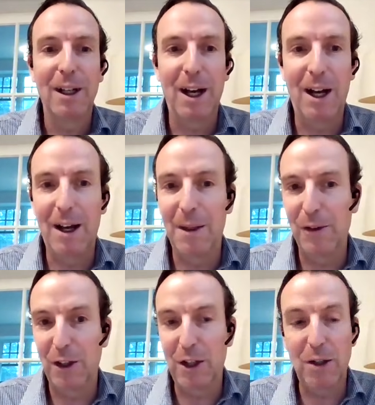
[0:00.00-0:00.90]
uh,
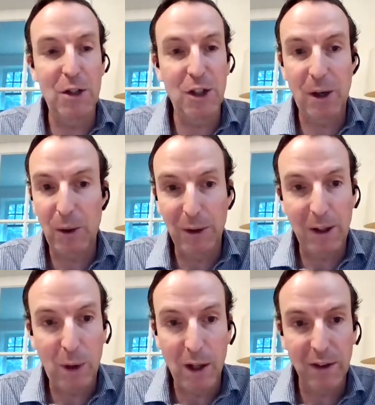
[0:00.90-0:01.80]
there's a huge shareholder
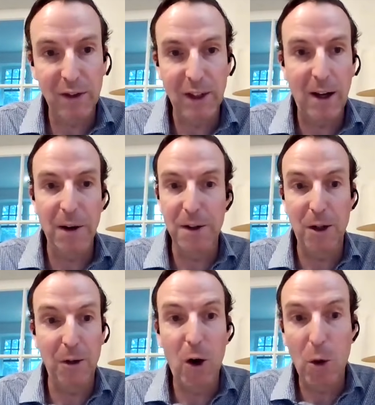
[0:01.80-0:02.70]
that wants to sell and you
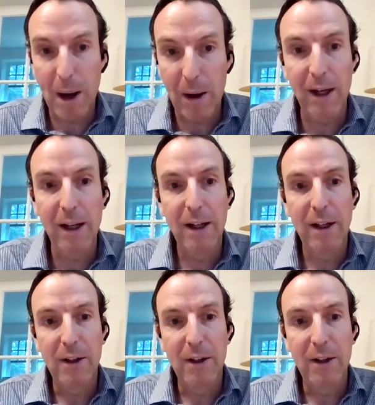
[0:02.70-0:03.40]
don't know about it.